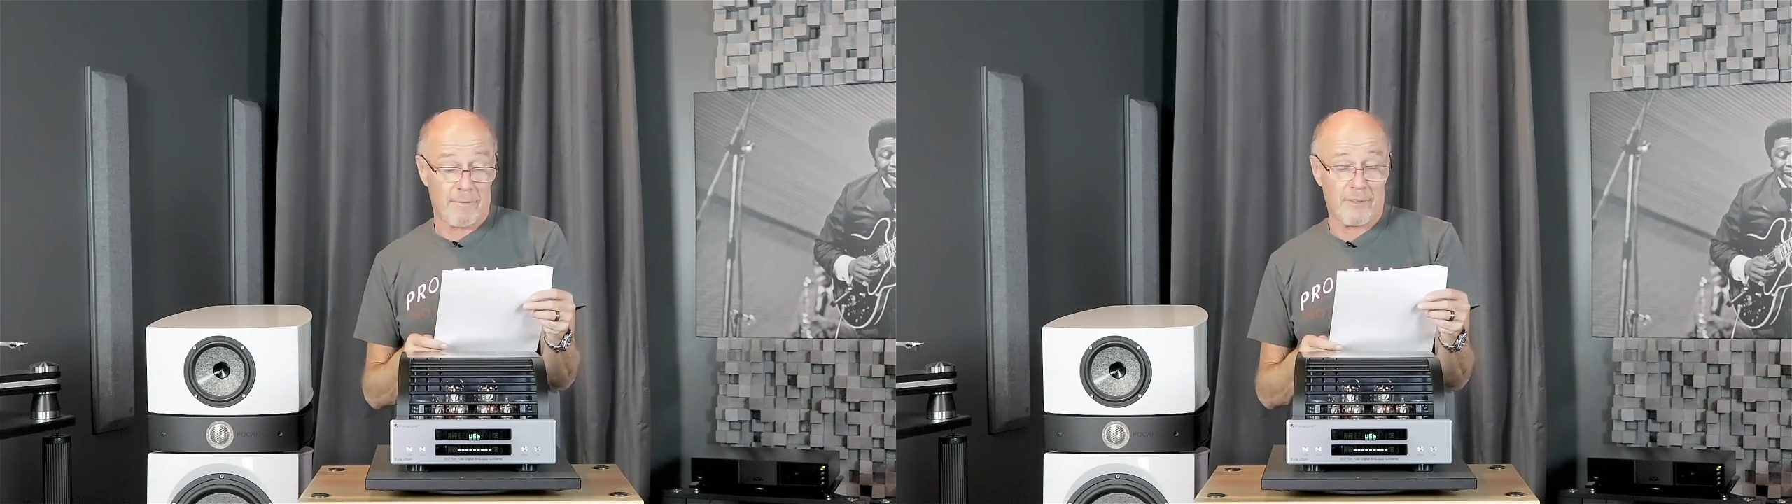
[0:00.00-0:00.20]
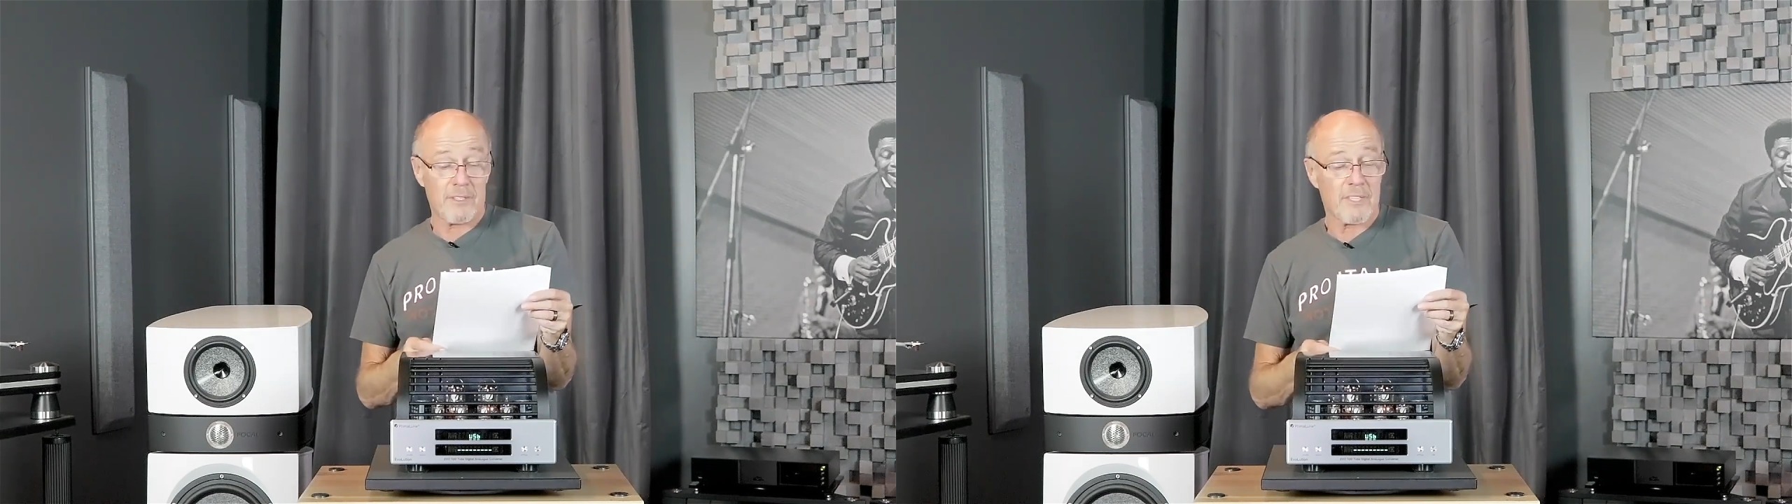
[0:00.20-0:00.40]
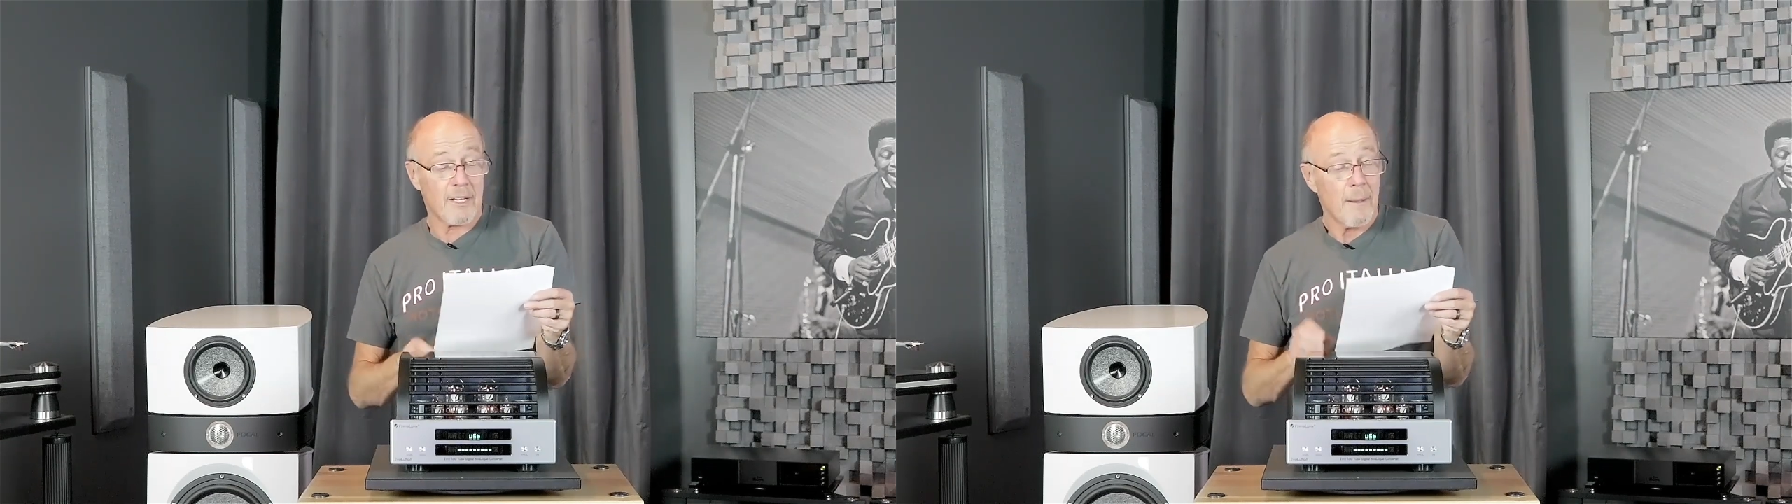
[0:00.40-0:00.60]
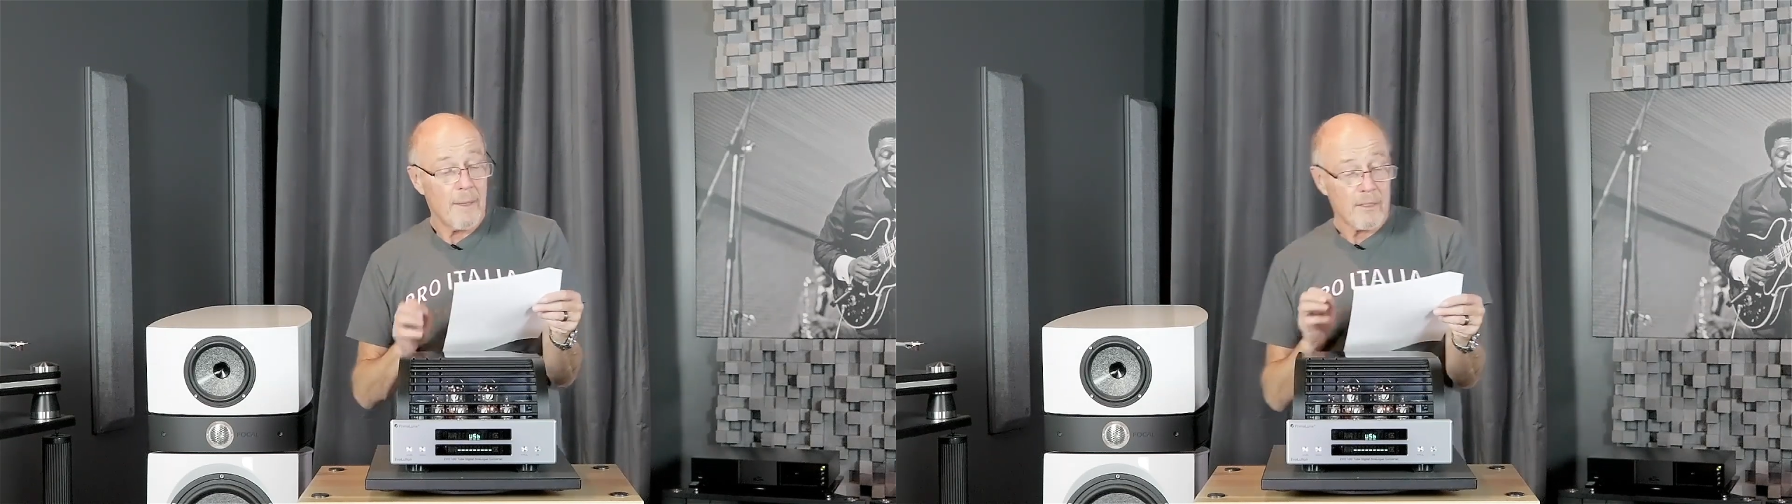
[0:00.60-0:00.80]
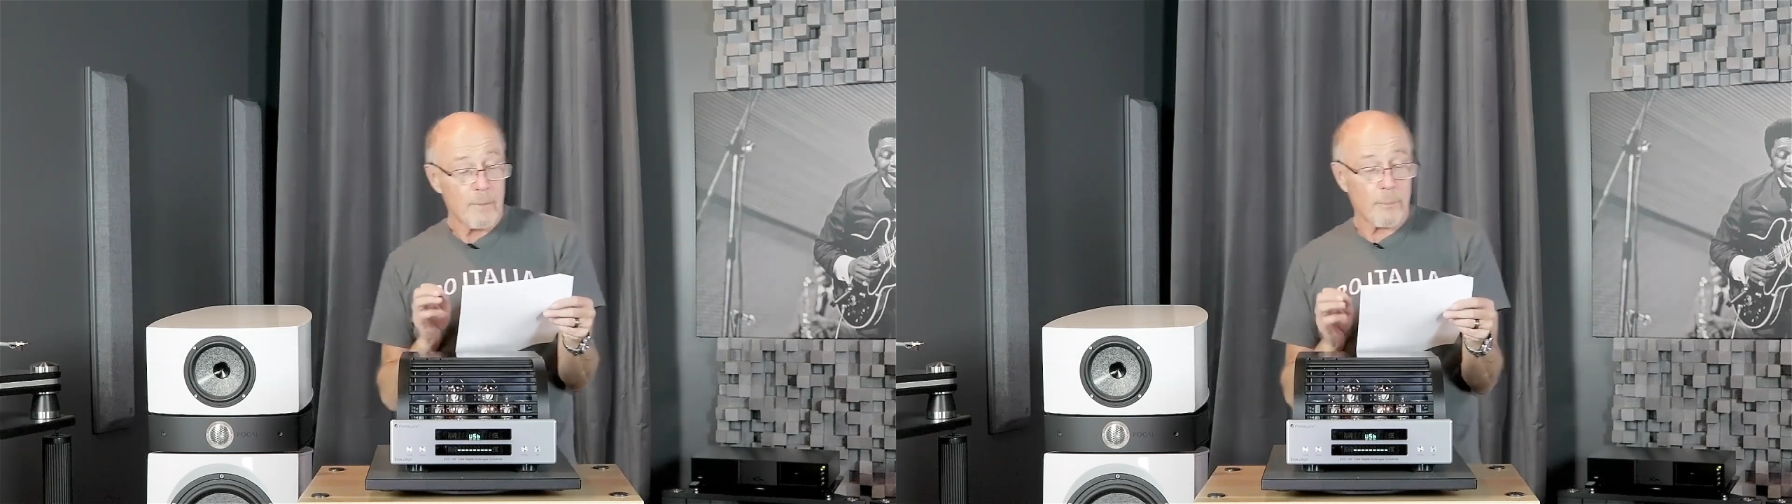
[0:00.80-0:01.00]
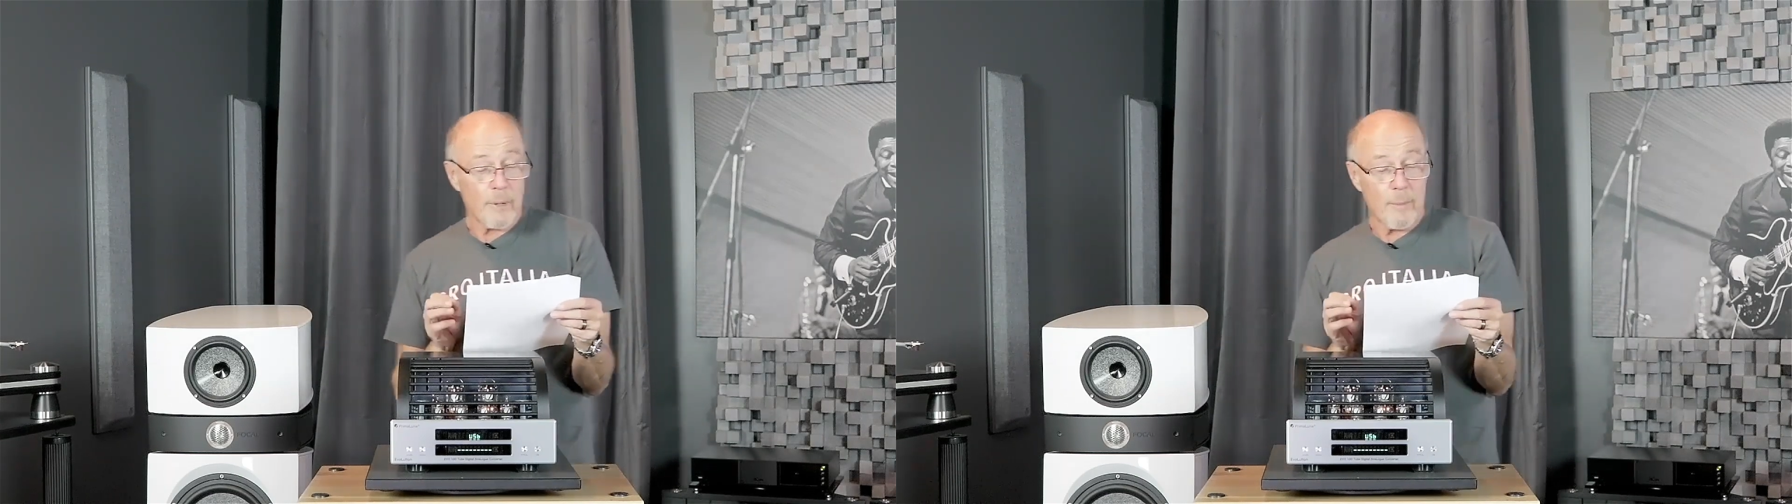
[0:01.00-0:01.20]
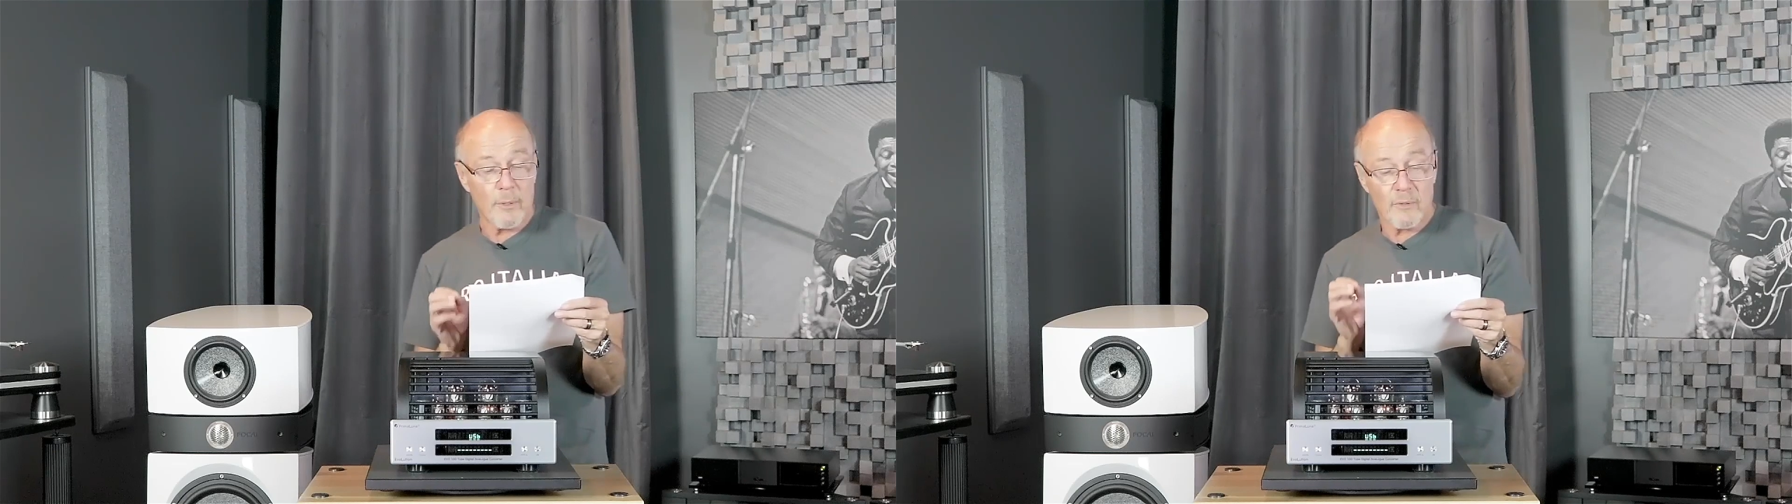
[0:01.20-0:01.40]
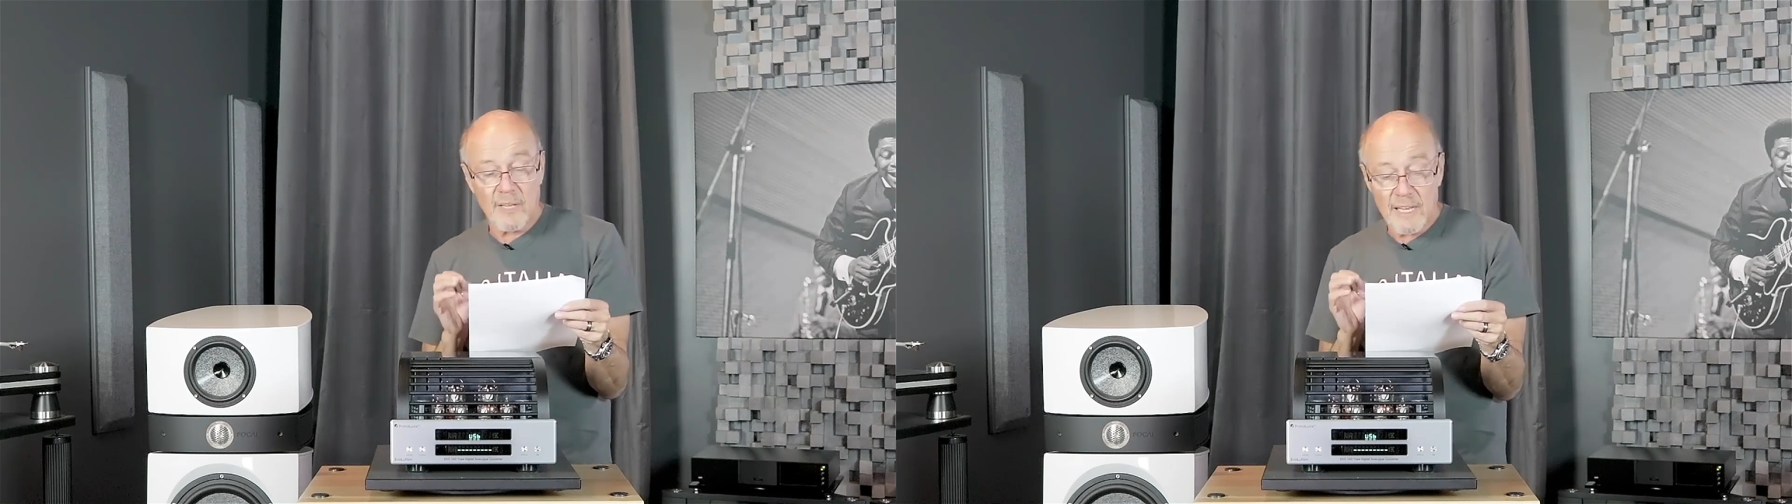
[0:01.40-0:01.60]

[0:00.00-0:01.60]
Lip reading: He said, "The PrimaLuna